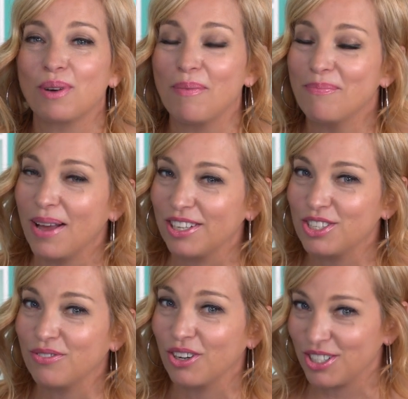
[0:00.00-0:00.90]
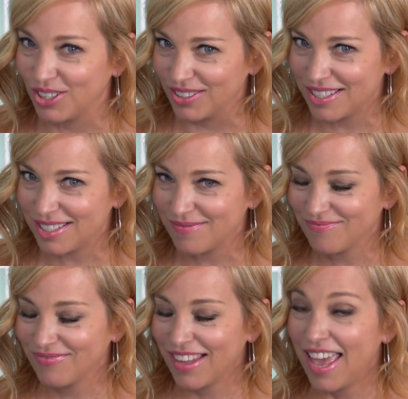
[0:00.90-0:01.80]
rum punch for adults.
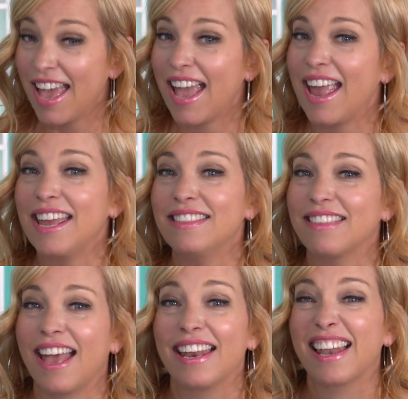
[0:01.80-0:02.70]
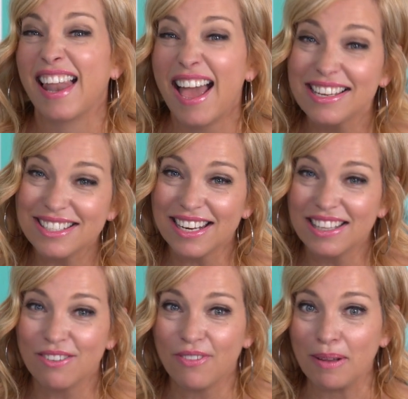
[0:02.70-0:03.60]
Eighth and last
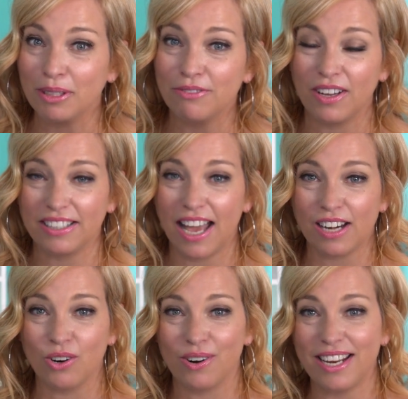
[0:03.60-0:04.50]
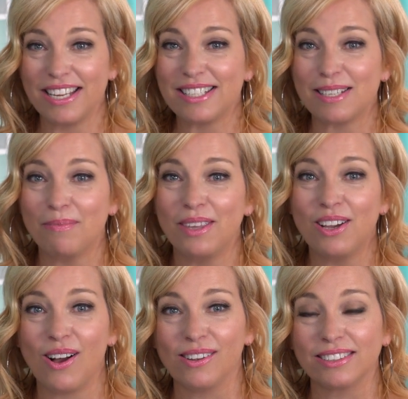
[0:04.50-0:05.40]
in the family fun category is something
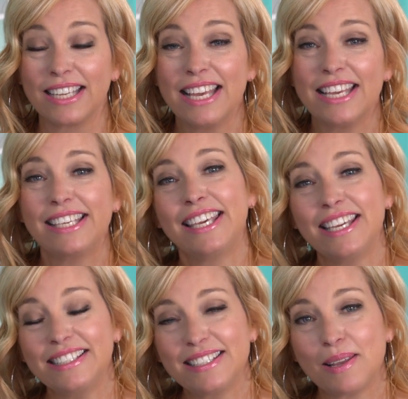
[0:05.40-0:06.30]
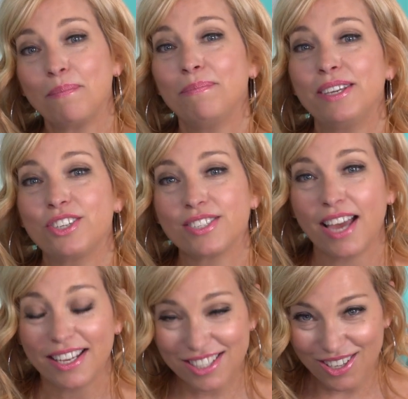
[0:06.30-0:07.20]
called Kids
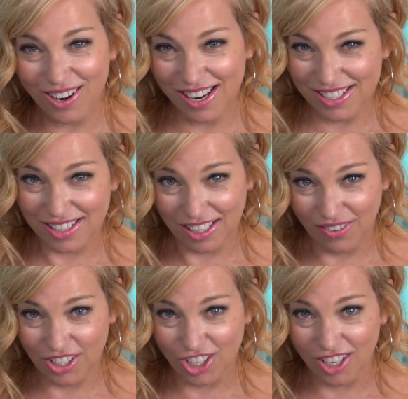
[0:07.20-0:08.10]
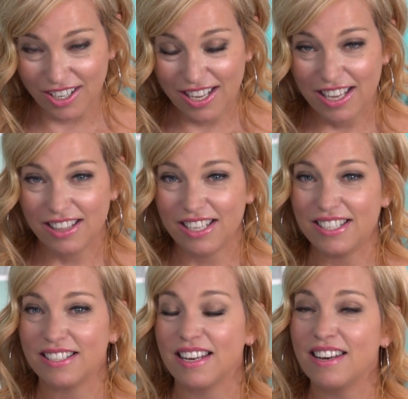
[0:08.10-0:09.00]
Beachside Stargazing Adventure.
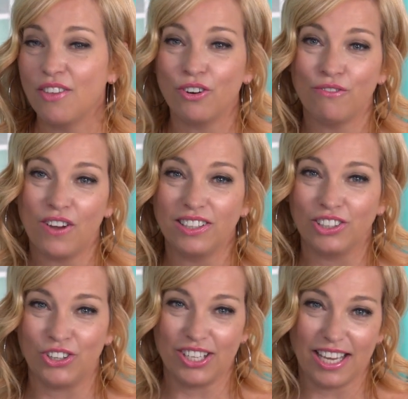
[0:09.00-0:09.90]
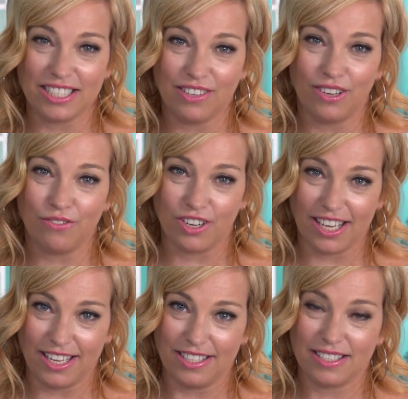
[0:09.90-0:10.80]
This is another fun learning activity for
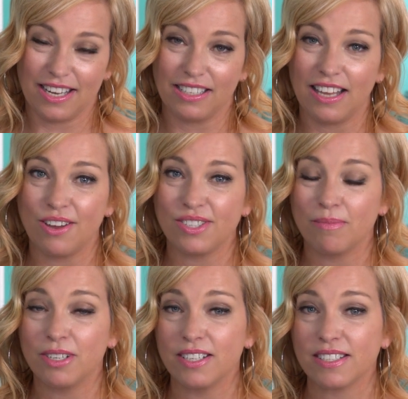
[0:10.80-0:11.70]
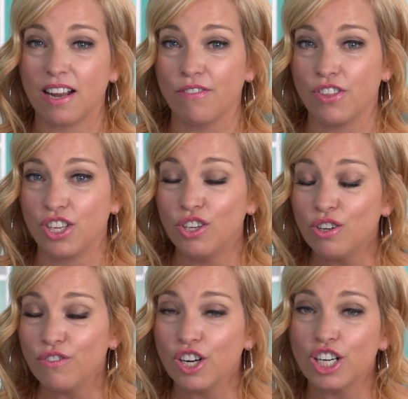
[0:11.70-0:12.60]
kids and allows them to discover the
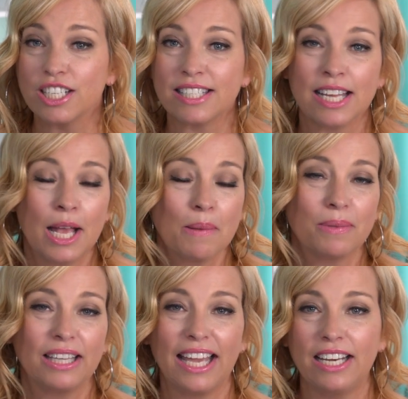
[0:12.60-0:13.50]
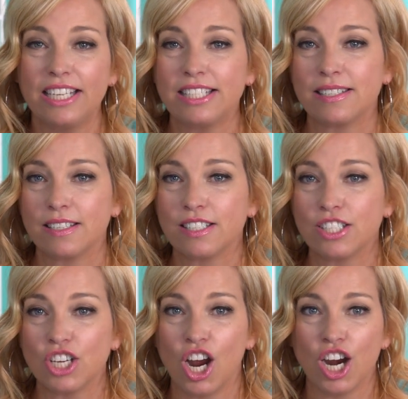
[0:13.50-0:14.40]
universe, planets,
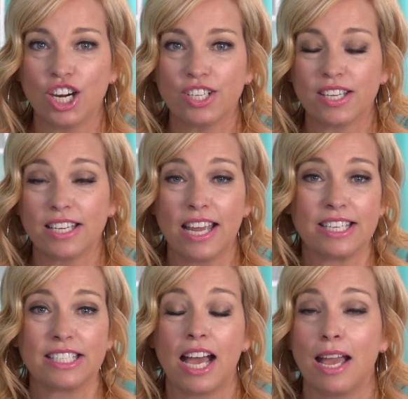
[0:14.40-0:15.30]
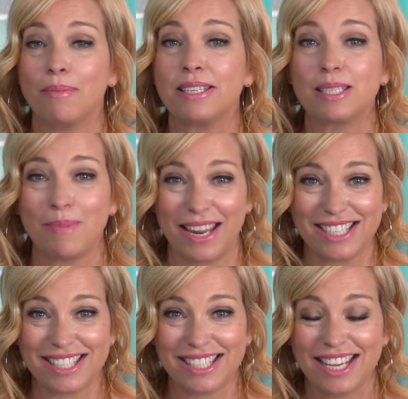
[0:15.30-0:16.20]
stars, and time and
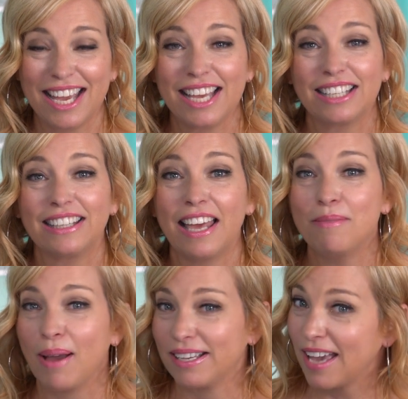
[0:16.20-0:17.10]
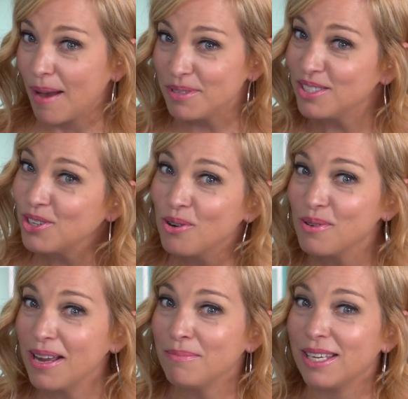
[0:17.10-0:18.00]
space. Led by Captain
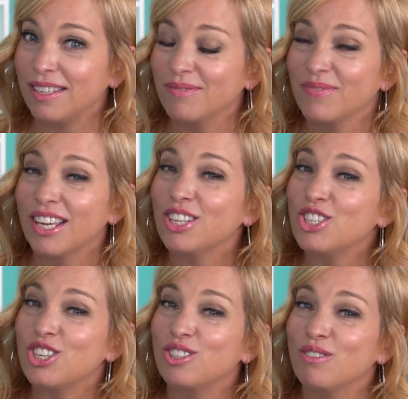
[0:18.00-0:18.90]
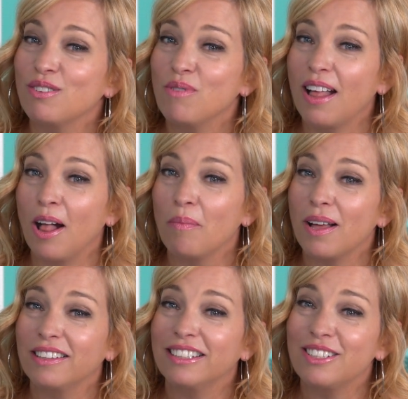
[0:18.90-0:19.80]
Do-Re-Mi, children will help
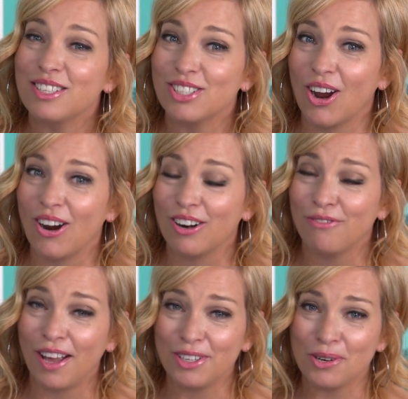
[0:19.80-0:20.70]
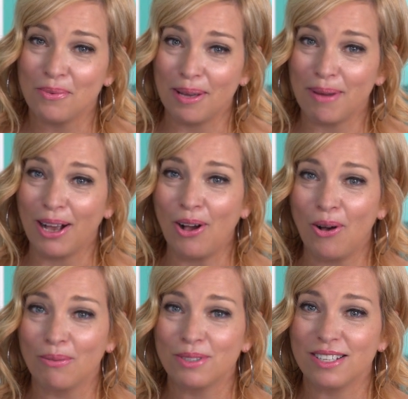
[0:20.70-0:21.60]
a little star find her way back
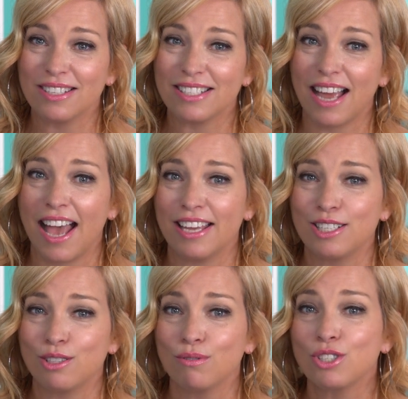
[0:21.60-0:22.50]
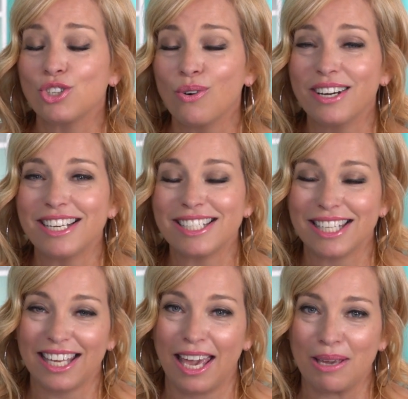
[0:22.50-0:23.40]
home to the skies through
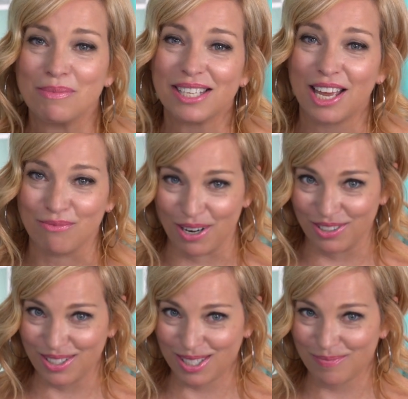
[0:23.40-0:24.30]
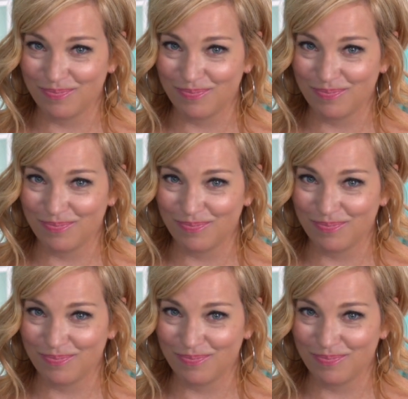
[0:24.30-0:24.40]
stories, games, and riddles.